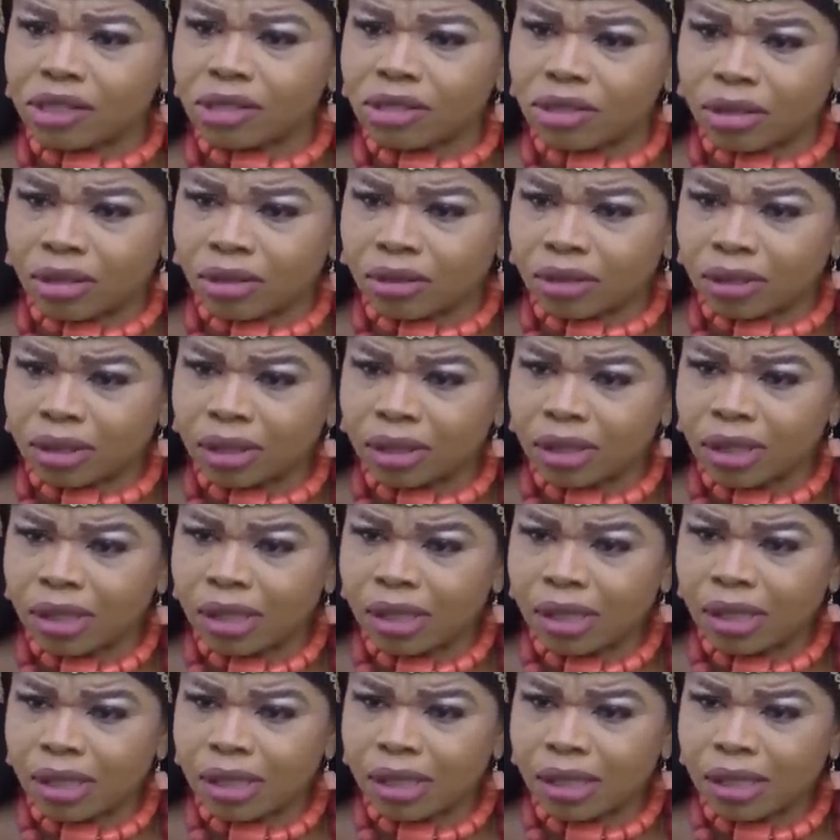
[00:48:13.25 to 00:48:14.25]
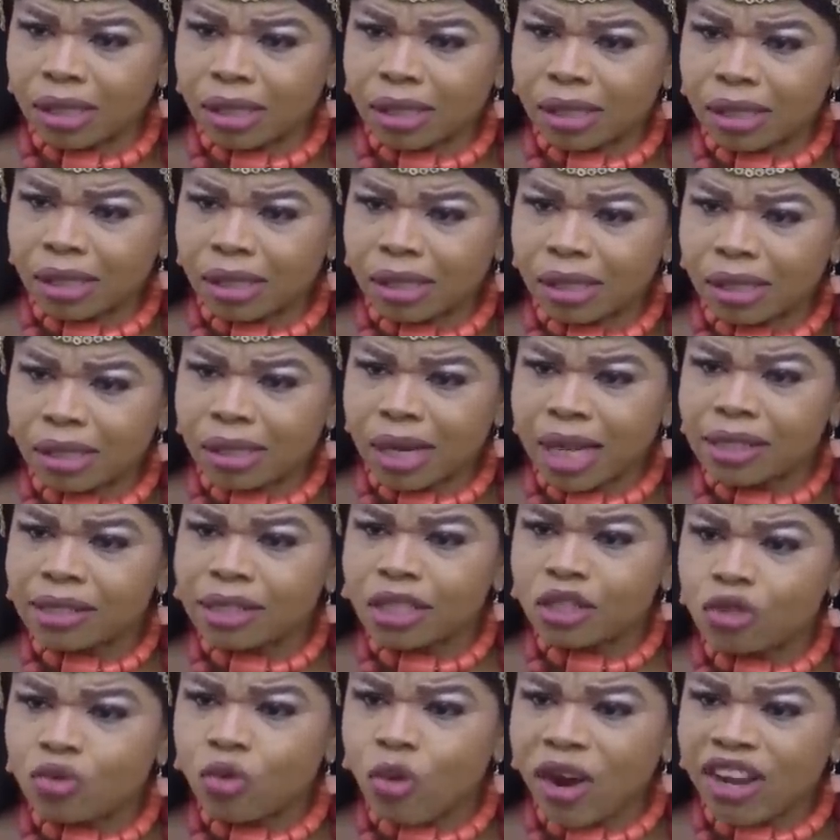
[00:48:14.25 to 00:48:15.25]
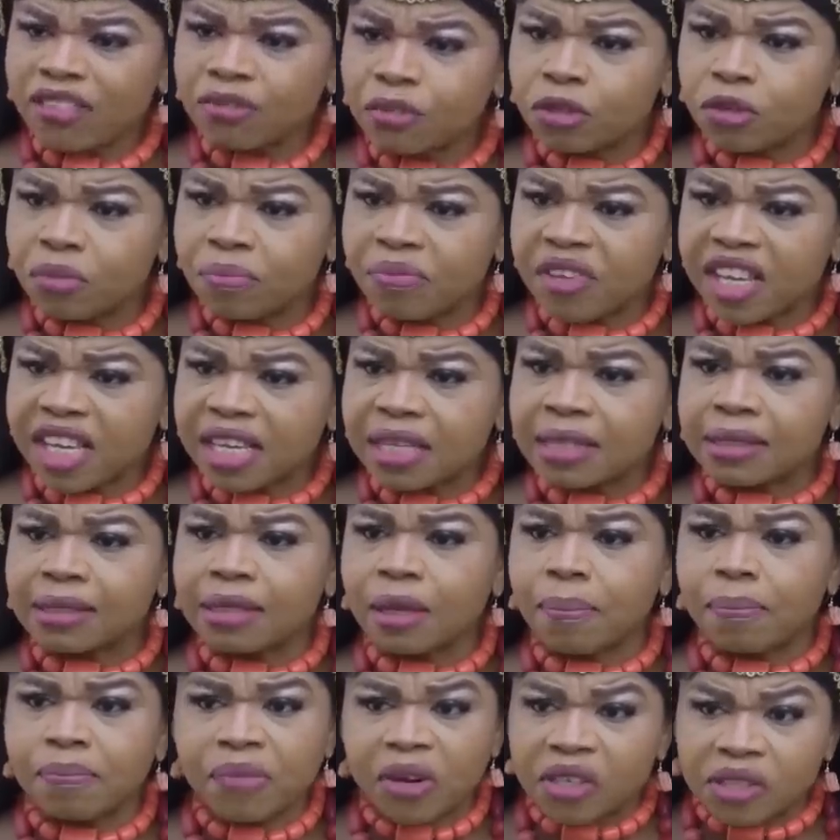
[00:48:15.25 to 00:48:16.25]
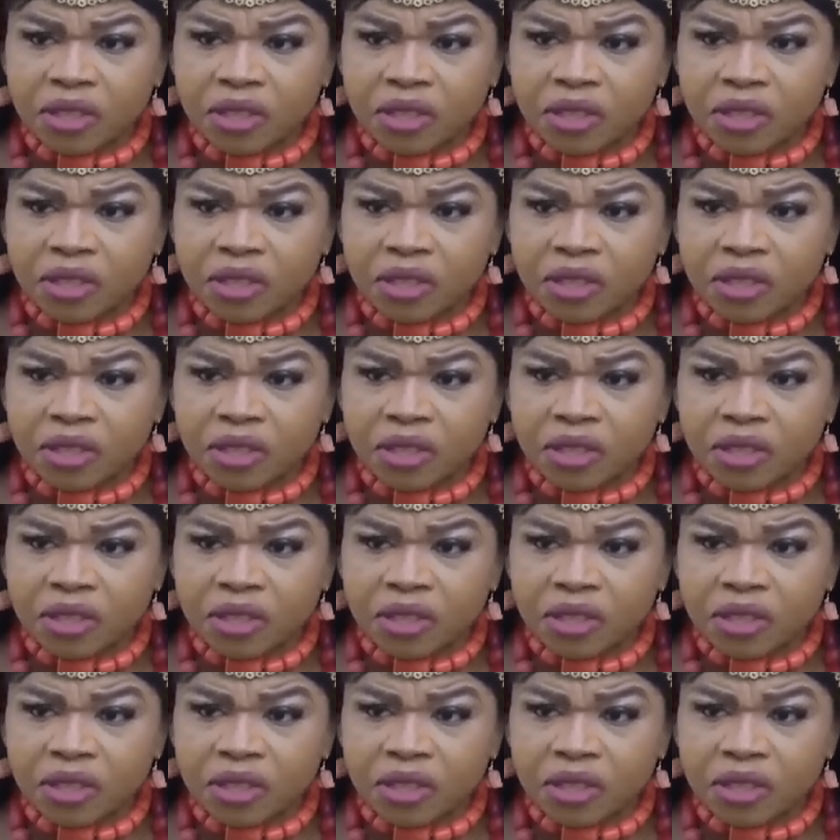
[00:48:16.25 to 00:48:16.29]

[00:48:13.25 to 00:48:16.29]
son that his wife-to-be is a